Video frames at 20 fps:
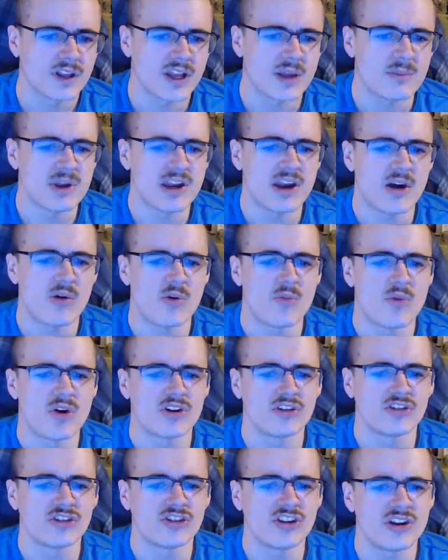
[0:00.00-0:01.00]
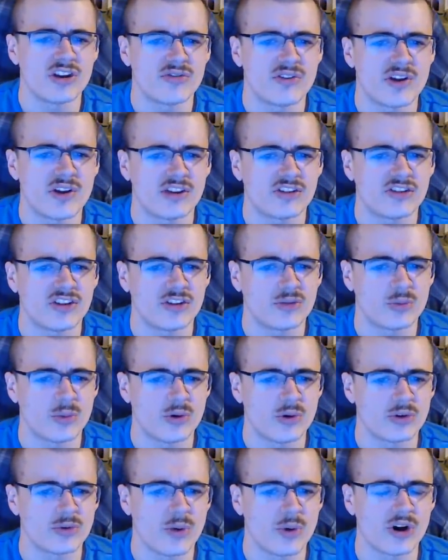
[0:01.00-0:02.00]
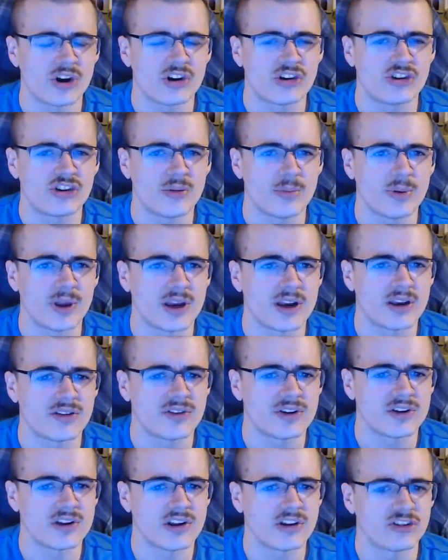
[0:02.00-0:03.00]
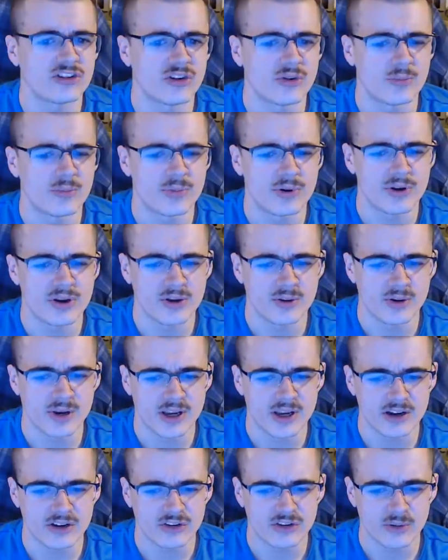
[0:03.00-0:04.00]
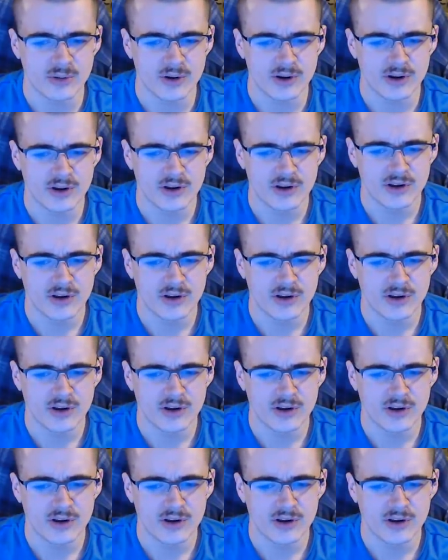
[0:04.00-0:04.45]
Let me go on one and see if it says worldwide shipping. And if it does, I'll put you a link to it.